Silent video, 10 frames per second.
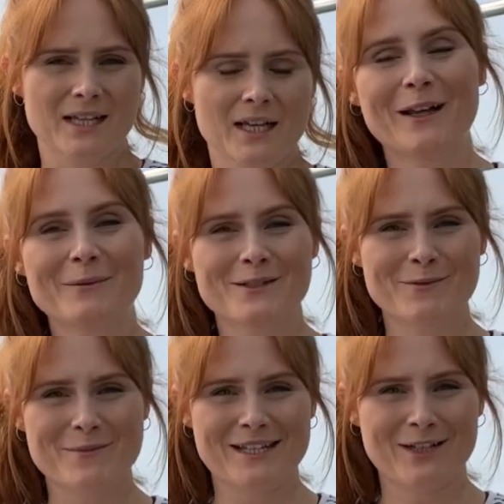Flowers
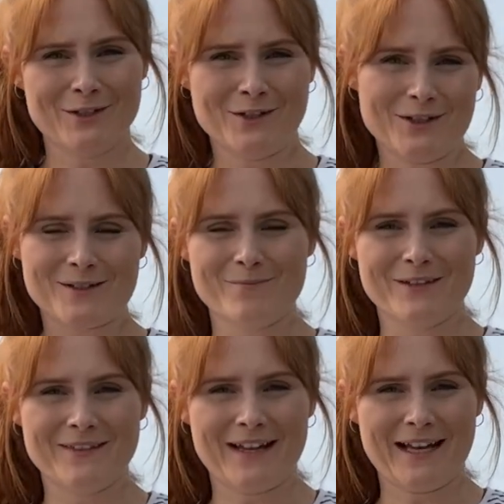from seed are not
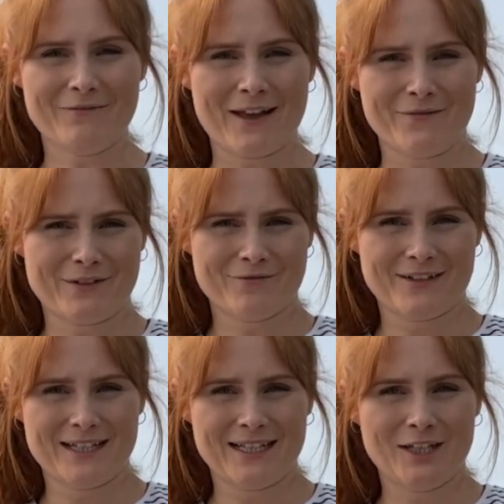something that I've ever
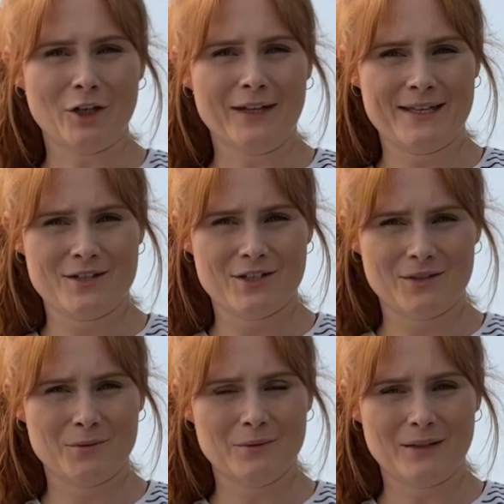really got into.